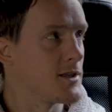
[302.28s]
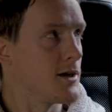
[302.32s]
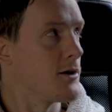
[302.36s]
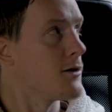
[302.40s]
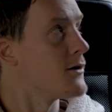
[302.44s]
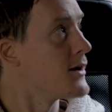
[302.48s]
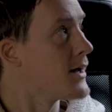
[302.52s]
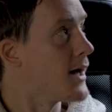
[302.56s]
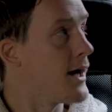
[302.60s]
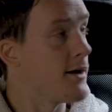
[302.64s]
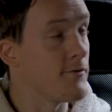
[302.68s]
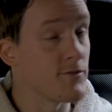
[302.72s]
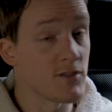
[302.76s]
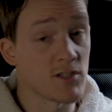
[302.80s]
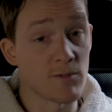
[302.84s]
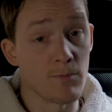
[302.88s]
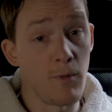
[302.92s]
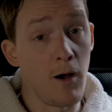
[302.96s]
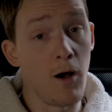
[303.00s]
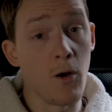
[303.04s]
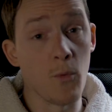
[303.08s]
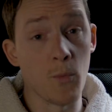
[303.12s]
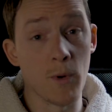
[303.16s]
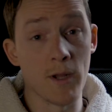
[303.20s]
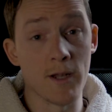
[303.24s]
I only have a
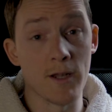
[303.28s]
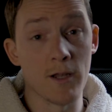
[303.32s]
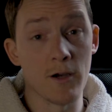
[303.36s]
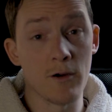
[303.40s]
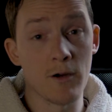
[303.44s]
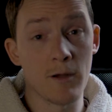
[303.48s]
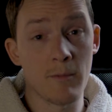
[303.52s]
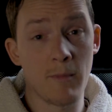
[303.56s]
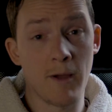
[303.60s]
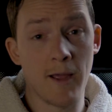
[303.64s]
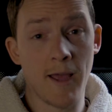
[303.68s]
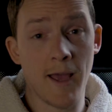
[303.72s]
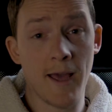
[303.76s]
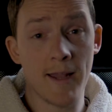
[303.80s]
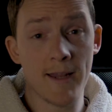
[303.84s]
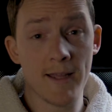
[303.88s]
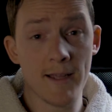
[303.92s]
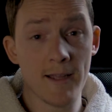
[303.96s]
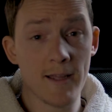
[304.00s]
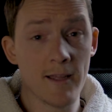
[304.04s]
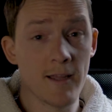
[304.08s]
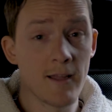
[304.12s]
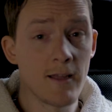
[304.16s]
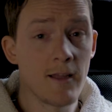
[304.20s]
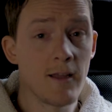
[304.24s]
small window in my
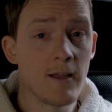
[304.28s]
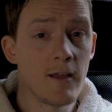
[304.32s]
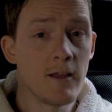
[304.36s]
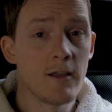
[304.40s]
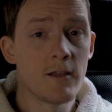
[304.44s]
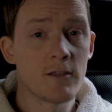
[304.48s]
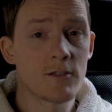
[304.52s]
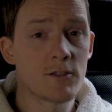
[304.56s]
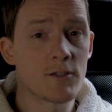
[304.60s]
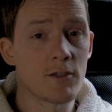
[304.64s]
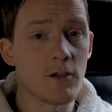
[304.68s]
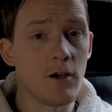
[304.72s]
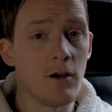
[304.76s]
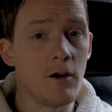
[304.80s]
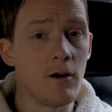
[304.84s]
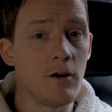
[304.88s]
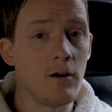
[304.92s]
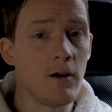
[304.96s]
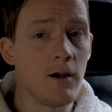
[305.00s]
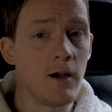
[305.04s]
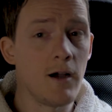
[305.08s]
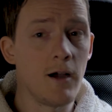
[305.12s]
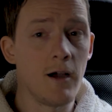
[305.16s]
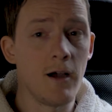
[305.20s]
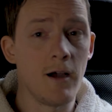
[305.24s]
attic.
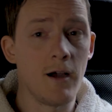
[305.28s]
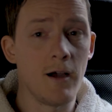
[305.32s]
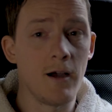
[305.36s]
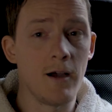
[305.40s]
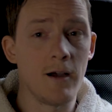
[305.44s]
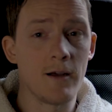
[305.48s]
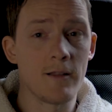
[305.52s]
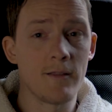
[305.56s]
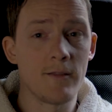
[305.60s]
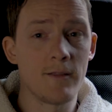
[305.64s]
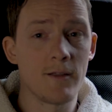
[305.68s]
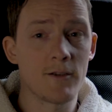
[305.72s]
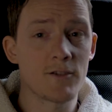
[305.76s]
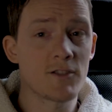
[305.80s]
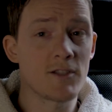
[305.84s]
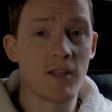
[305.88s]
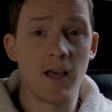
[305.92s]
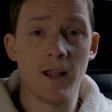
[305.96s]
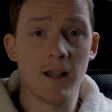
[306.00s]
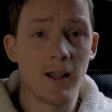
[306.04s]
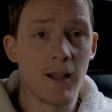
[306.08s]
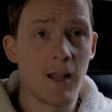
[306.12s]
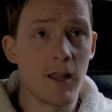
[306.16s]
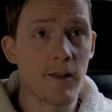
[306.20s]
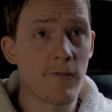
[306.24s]
So there's
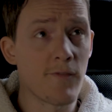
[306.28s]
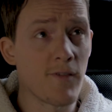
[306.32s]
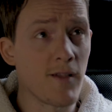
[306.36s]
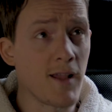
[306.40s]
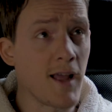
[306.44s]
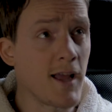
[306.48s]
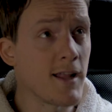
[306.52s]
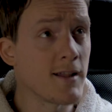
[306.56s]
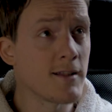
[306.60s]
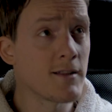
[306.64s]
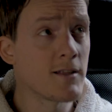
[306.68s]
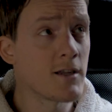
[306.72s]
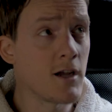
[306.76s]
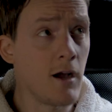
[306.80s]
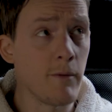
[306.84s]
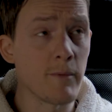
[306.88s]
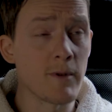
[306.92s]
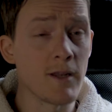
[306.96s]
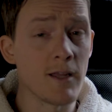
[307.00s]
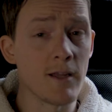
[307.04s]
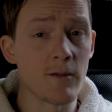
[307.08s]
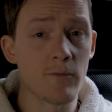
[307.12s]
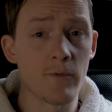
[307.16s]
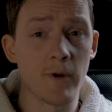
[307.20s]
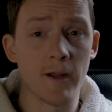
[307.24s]
not a lot of light
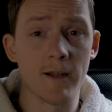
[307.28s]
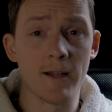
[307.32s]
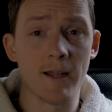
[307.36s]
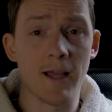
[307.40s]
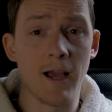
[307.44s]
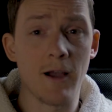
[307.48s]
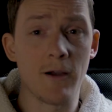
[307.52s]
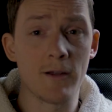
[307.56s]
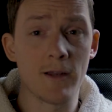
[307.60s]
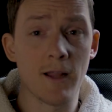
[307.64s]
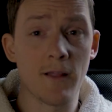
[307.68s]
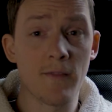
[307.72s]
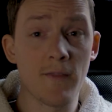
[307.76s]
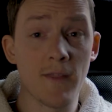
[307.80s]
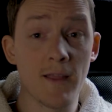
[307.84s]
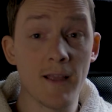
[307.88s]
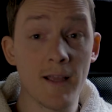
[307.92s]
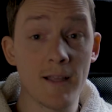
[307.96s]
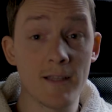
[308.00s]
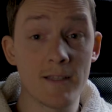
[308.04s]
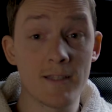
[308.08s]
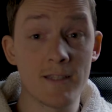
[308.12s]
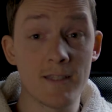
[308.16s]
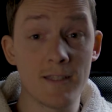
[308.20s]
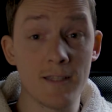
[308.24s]
coming in right now, and I think
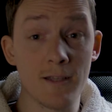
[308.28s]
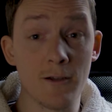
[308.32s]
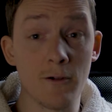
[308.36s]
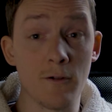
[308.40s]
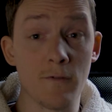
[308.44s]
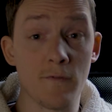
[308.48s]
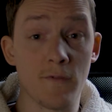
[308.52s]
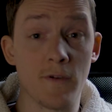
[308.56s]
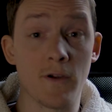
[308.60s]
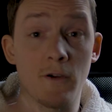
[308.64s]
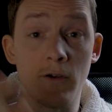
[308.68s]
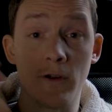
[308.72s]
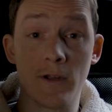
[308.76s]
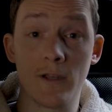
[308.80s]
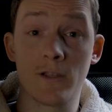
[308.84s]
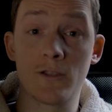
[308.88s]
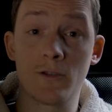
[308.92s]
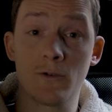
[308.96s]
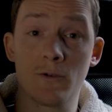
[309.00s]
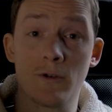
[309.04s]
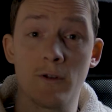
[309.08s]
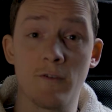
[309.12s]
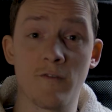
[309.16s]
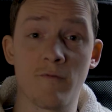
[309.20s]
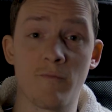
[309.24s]
it's still very
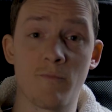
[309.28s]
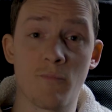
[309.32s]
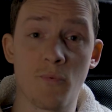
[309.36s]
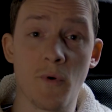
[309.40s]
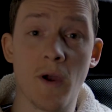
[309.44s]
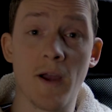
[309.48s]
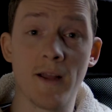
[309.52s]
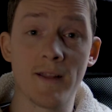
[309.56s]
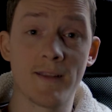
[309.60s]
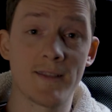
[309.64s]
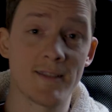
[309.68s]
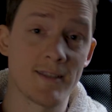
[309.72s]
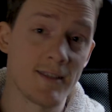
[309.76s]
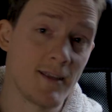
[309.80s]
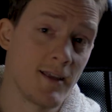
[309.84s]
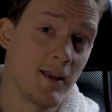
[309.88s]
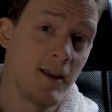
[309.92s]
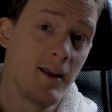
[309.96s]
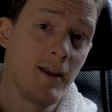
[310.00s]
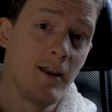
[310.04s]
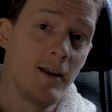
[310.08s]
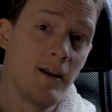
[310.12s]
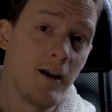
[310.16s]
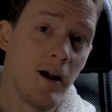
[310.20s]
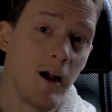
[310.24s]
sort of bright
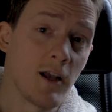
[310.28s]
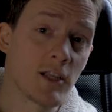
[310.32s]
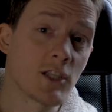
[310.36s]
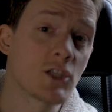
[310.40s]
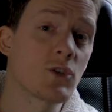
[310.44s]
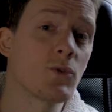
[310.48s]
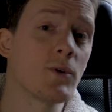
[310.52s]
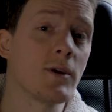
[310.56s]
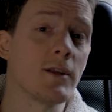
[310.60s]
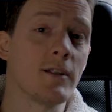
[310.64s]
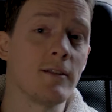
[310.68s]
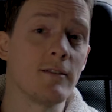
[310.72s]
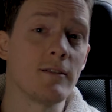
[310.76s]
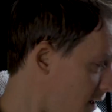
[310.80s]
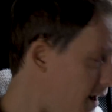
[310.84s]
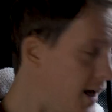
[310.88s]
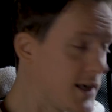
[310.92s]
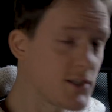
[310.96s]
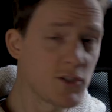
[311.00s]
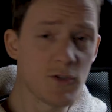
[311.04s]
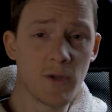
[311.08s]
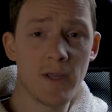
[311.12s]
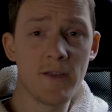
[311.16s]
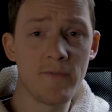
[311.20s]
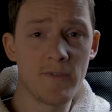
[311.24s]
on screen. Yeah,
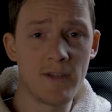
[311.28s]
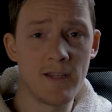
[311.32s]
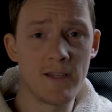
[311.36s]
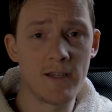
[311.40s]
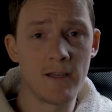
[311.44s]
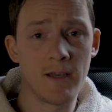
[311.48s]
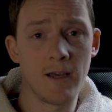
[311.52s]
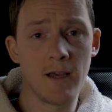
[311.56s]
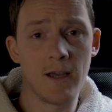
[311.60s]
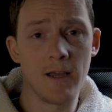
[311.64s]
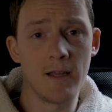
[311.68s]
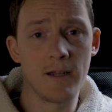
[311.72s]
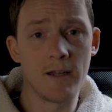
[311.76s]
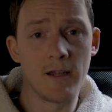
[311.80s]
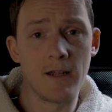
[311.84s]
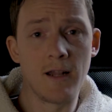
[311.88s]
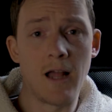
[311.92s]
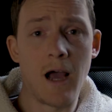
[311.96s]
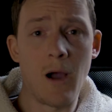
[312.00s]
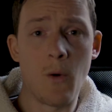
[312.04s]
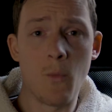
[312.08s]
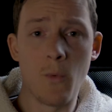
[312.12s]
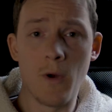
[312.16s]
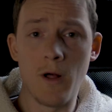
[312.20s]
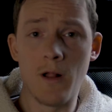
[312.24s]
so even in a
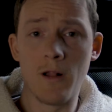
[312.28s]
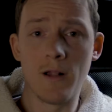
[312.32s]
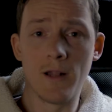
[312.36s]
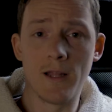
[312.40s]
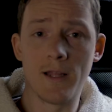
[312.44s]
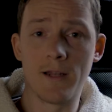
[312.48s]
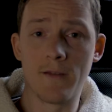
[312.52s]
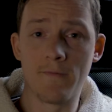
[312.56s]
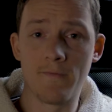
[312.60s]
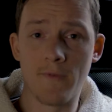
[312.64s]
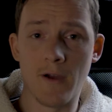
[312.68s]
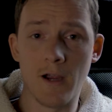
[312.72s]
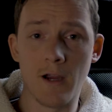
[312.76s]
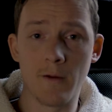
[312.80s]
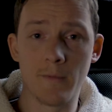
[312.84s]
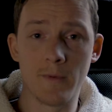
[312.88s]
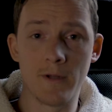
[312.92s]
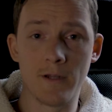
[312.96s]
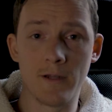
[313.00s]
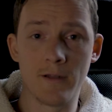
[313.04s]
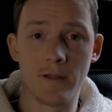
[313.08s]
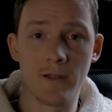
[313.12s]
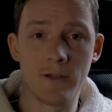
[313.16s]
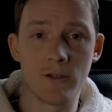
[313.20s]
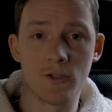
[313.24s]
not well lit
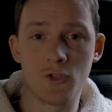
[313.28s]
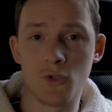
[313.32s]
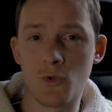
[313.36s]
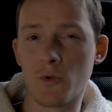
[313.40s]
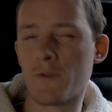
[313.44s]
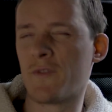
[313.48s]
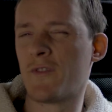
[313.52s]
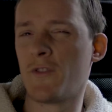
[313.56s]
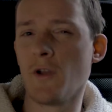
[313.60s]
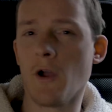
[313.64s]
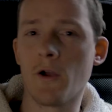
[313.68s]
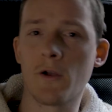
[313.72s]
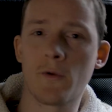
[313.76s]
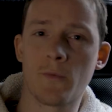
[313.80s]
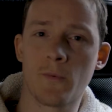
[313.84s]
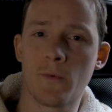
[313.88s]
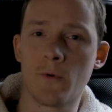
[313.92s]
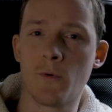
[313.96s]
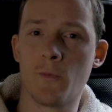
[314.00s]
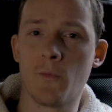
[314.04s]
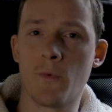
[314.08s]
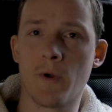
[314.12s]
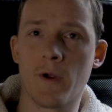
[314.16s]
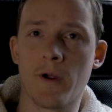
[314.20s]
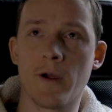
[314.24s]
environment, in a sort of dark
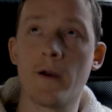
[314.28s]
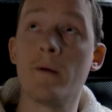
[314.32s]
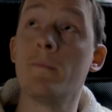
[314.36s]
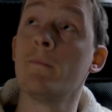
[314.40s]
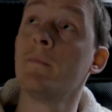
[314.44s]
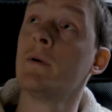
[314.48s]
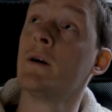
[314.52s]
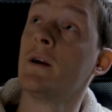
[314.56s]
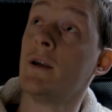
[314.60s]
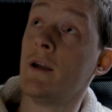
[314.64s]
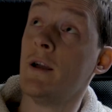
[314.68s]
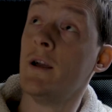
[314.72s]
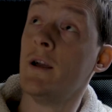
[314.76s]
room where I'm